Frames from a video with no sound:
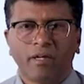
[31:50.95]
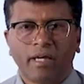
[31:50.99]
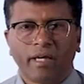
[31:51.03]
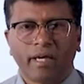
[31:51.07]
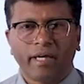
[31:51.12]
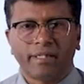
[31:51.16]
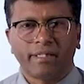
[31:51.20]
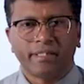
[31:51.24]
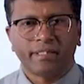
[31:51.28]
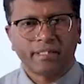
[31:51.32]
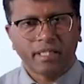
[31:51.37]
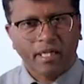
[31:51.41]

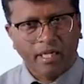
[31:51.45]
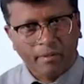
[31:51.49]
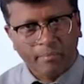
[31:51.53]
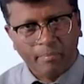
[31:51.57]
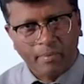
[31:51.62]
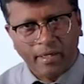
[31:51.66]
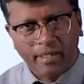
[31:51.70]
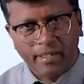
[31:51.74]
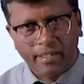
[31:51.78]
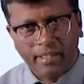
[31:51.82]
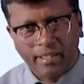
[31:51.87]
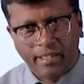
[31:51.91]
Any third
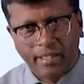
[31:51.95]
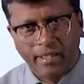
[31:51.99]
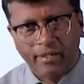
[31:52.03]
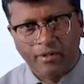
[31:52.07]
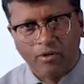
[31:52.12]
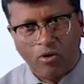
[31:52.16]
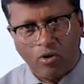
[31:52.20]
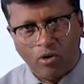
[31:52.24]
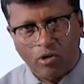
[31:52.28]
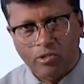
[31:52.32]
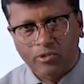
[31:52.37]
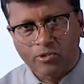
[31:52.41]
party can
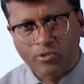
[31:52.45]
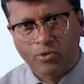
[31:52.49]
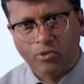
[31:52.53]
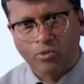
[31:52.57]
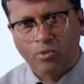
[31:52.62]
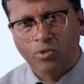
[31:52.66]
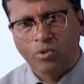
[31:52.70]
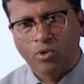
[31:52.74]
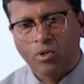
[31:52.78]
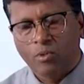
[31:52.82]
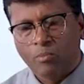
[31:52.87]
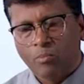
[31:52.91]

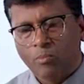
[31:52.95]
also